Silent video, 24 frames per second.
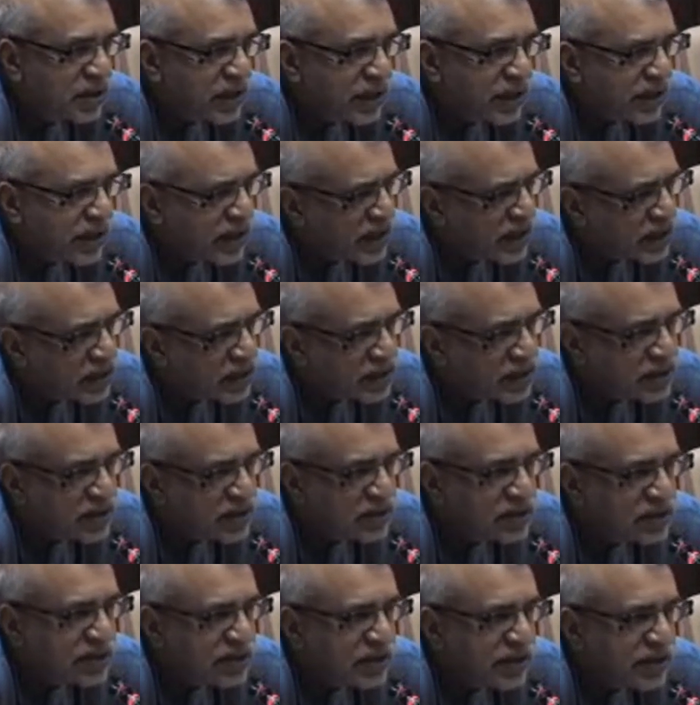This
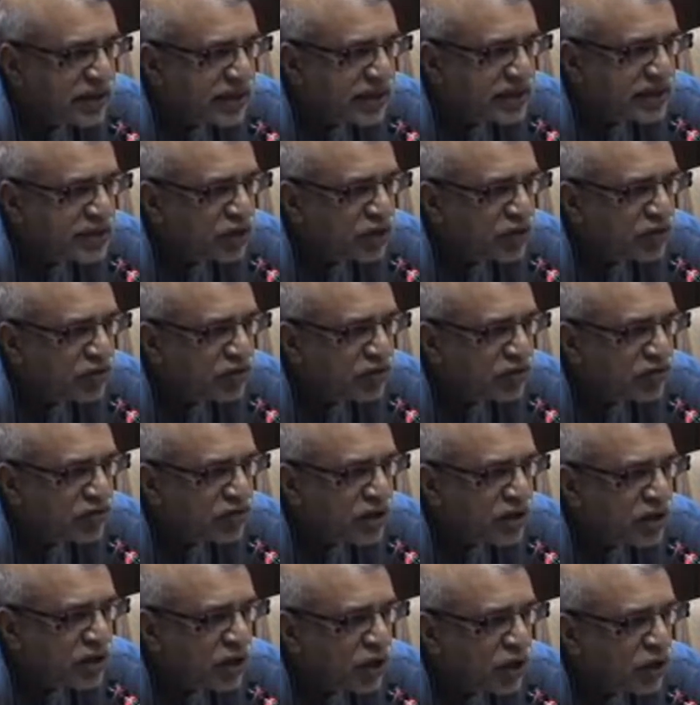is the nature of a
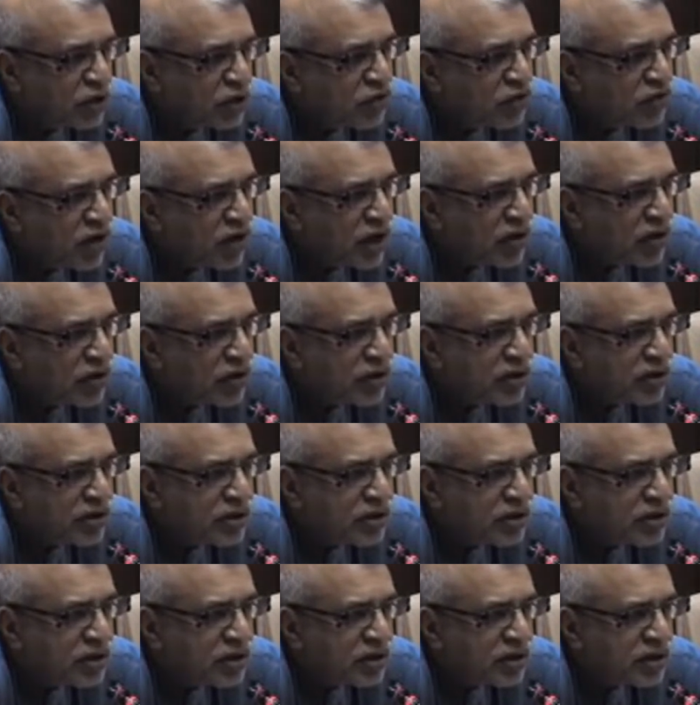lot of our
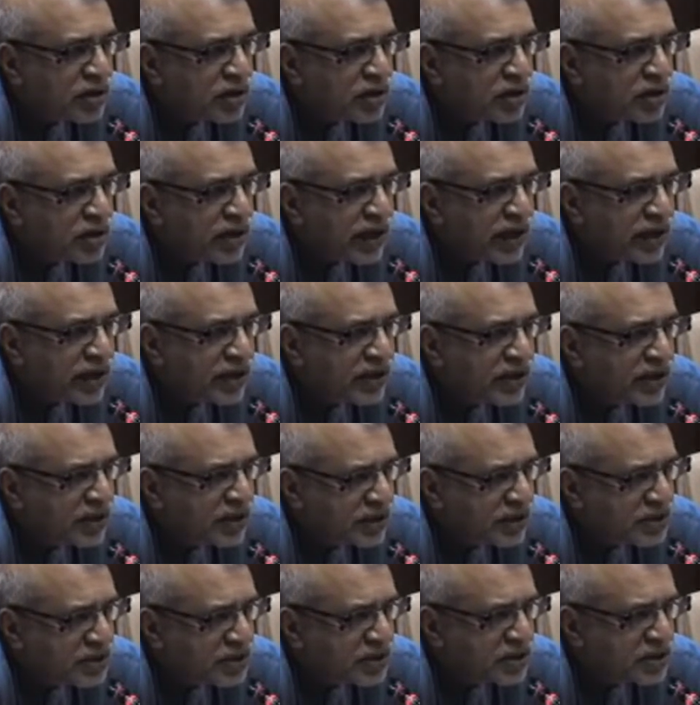uh,
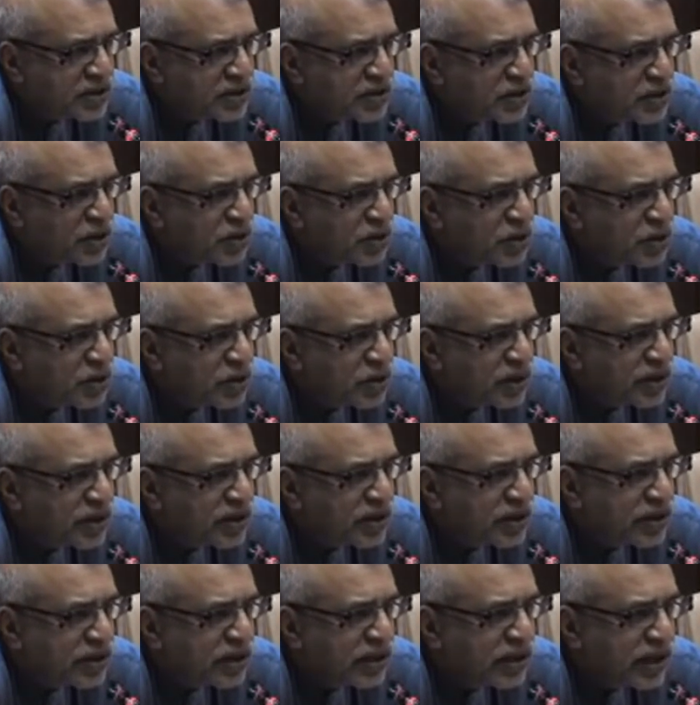heritage. It's not only
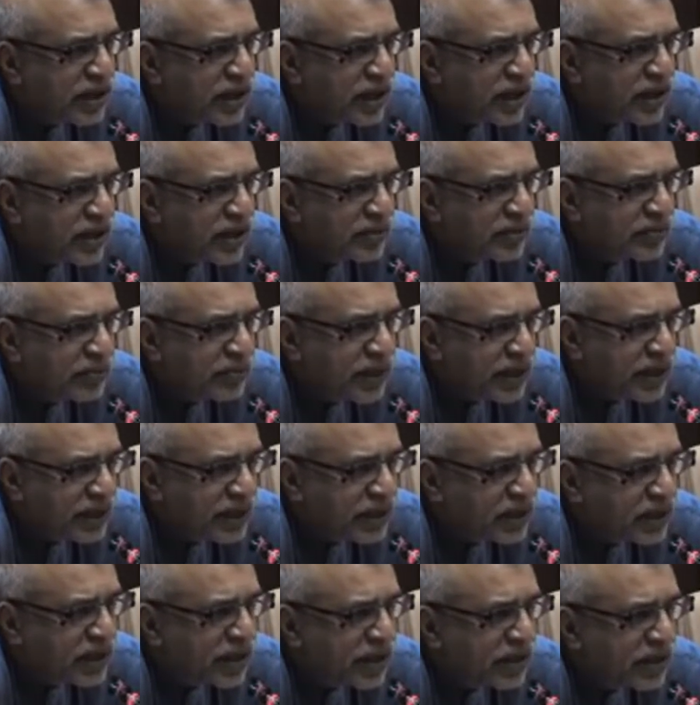the
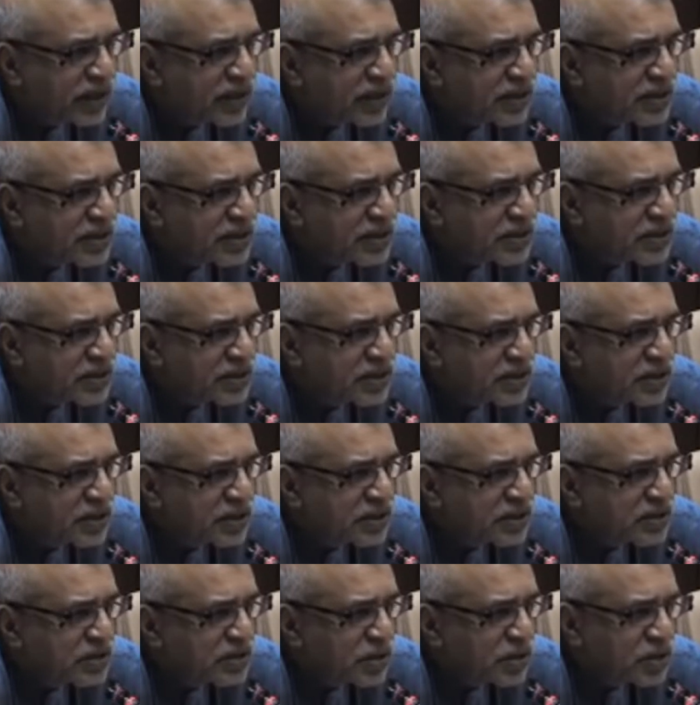medical heritage,
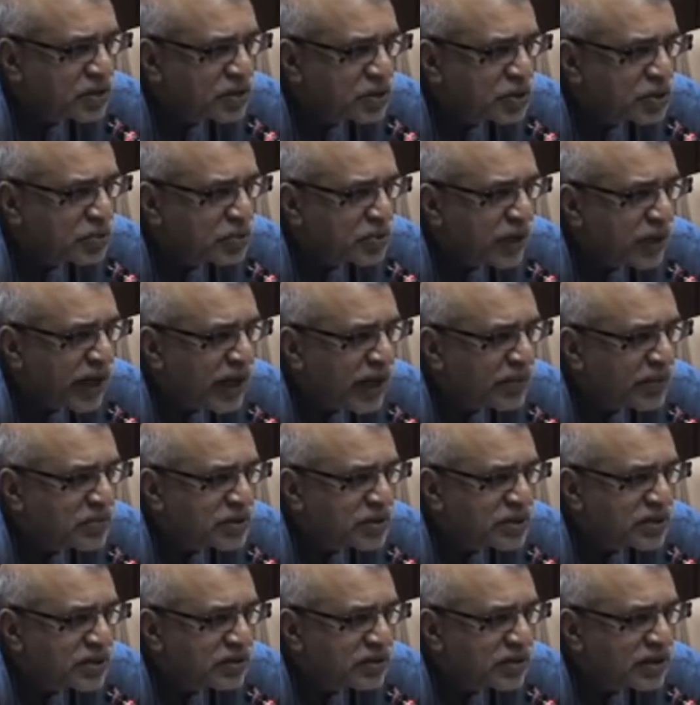it's also
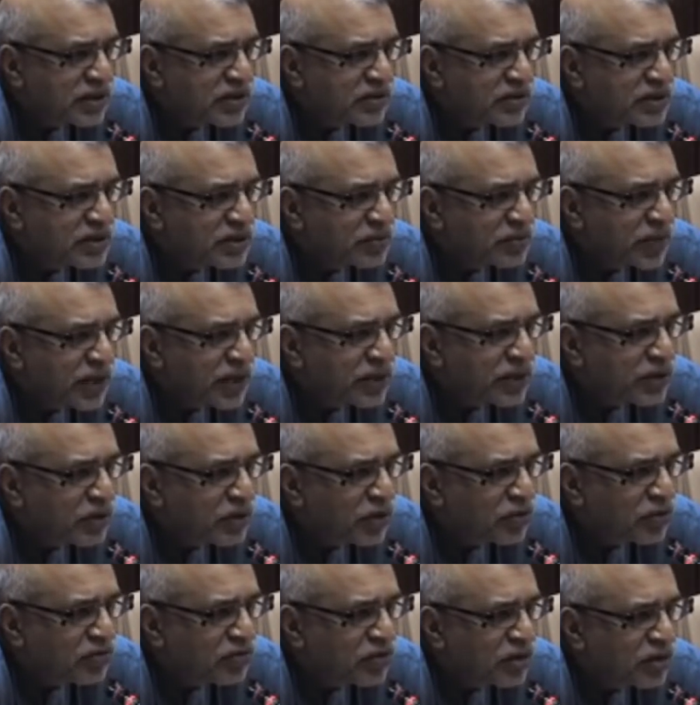perhaps in respect
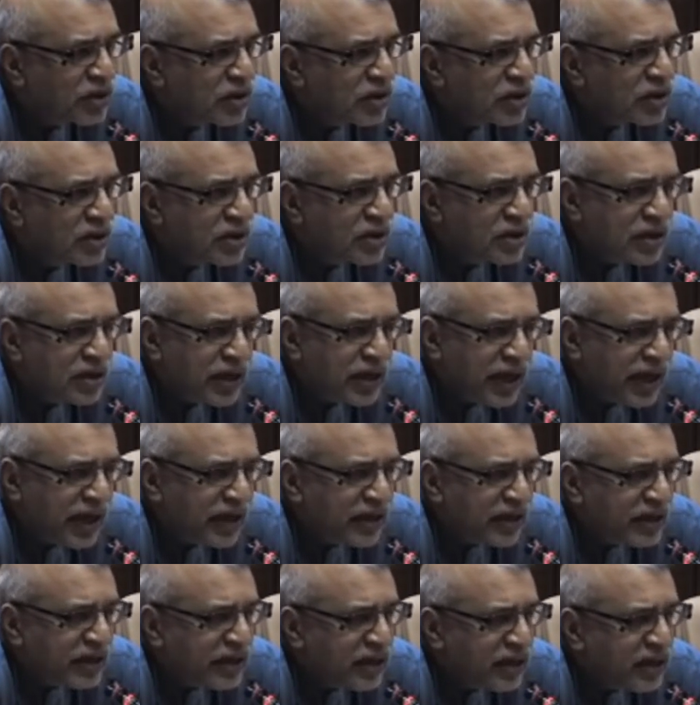of
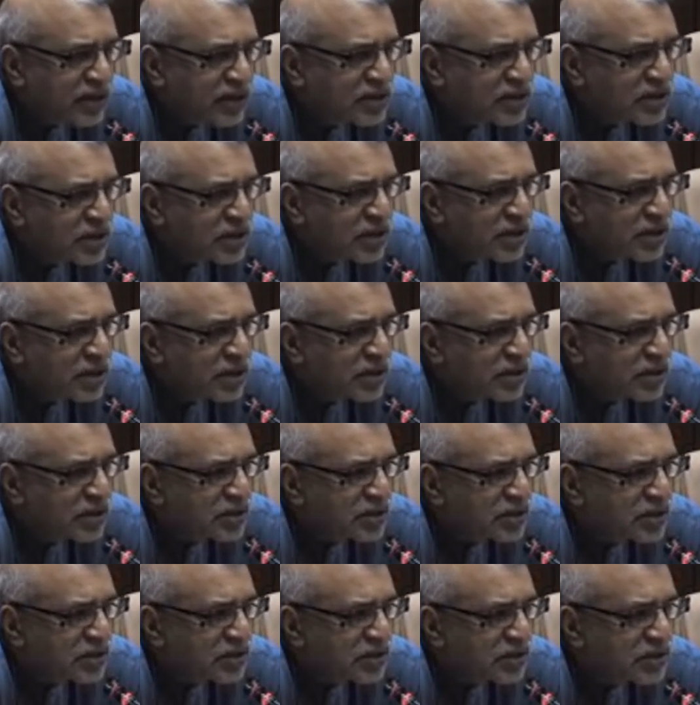agriculture,
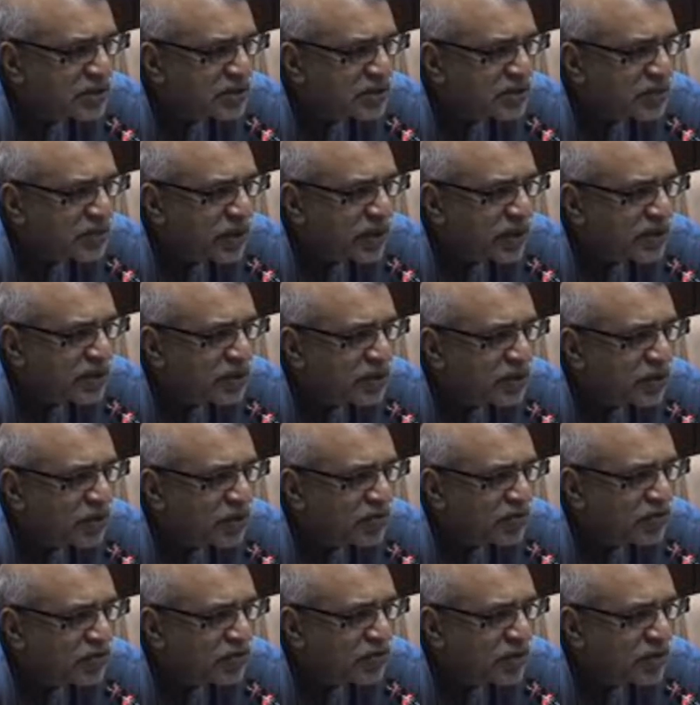it's in respect of